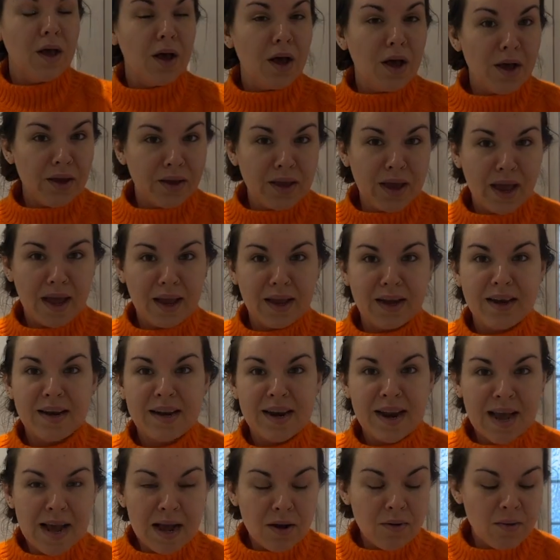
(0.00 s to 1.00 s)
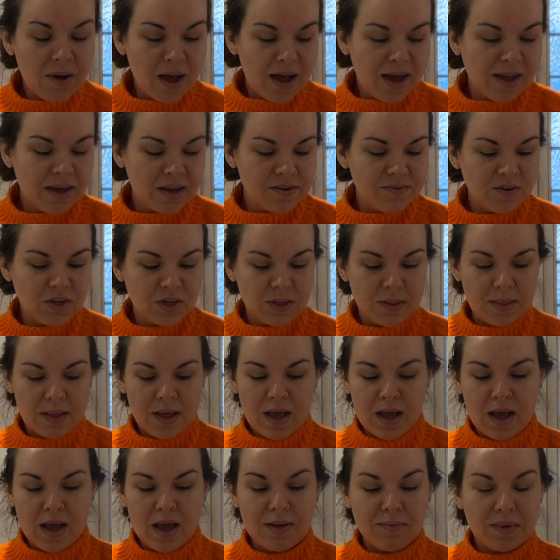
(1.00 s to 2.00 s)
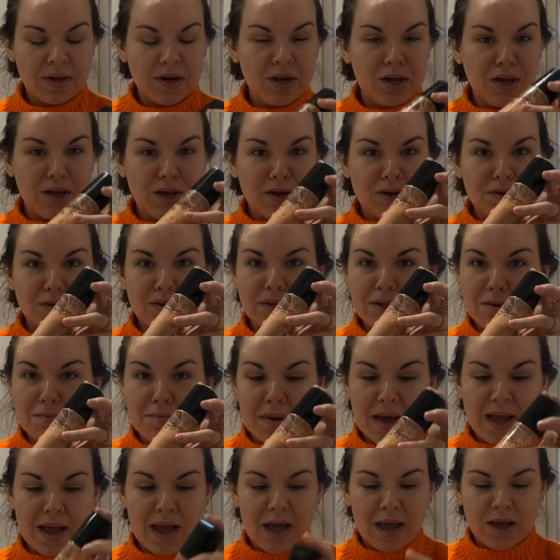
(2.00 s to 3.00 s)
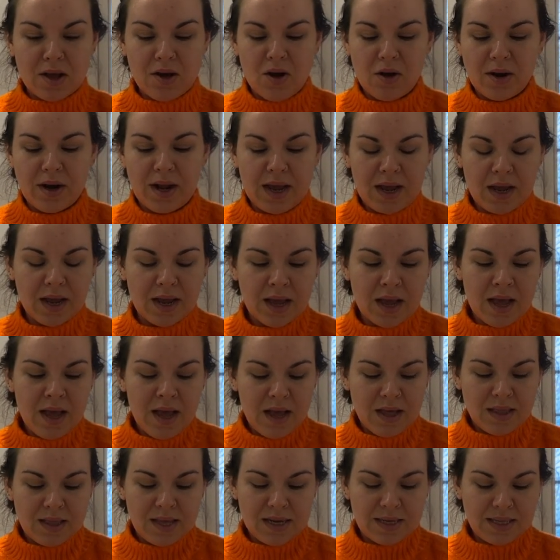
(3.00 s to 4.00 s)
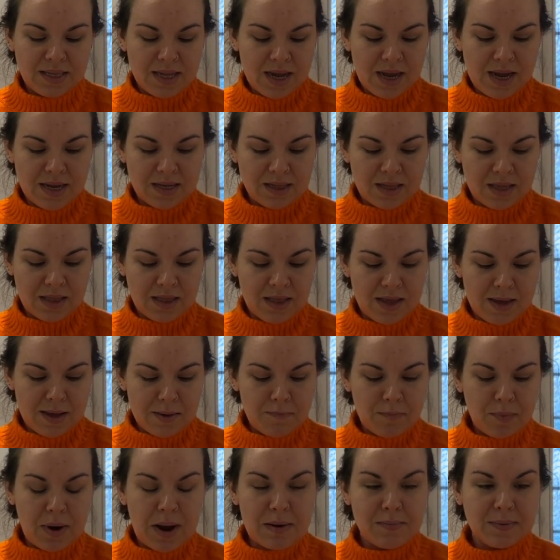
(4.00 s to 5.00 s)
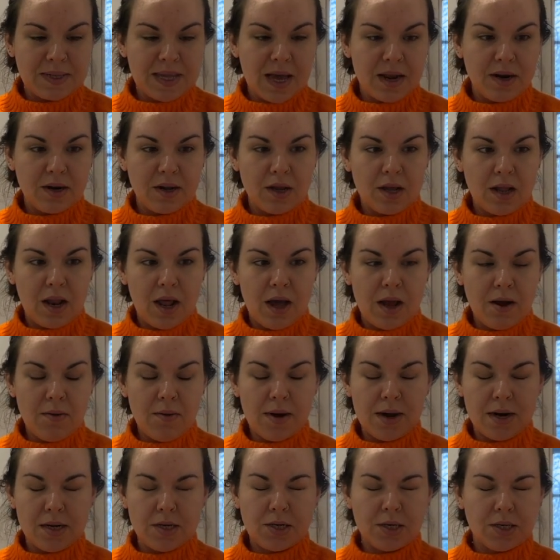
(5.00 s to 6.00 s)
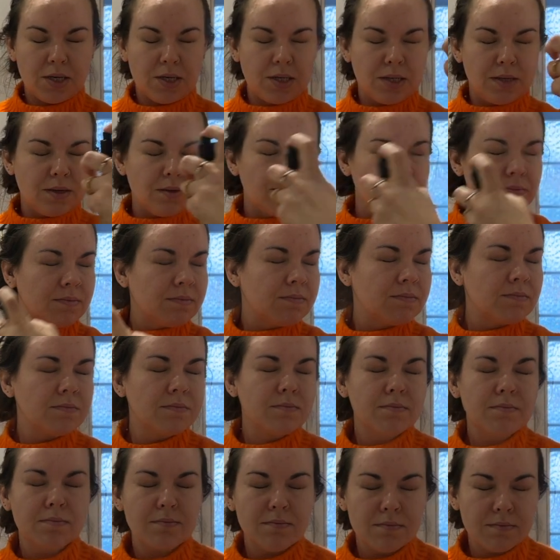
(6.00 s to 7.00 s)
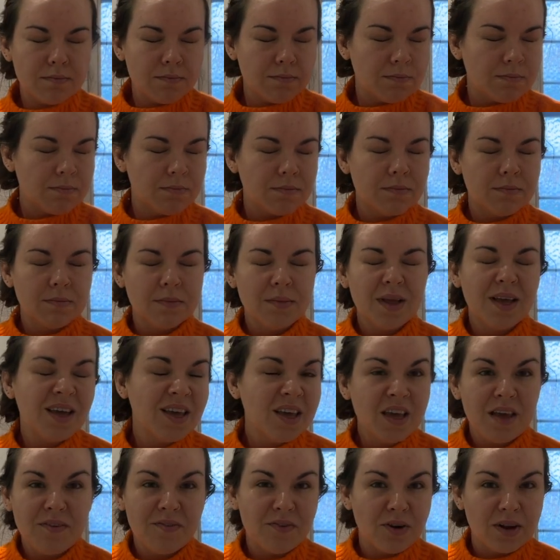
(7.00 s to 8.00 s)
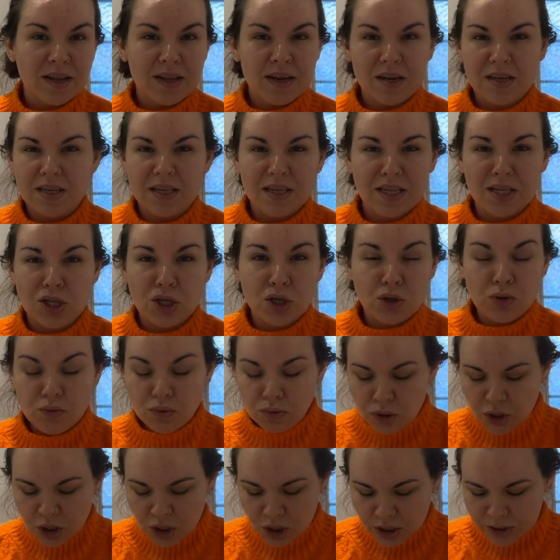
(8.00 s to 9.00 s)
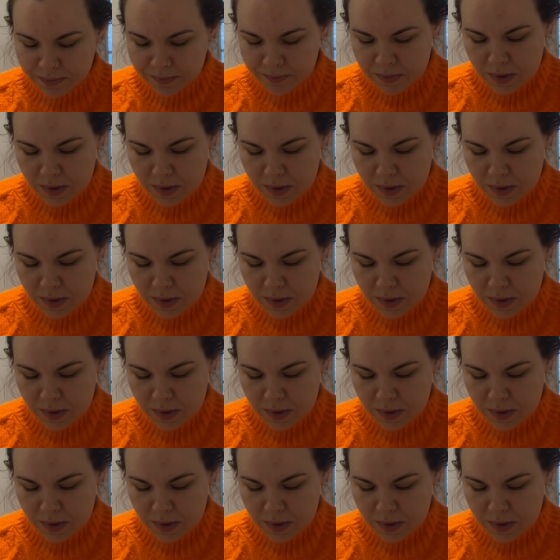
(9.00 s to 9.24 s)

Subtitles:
Okay, now I have done that, I'm going to use my Eyetonic. This is the Prep Set and Glow, and I just give it a little scoosh,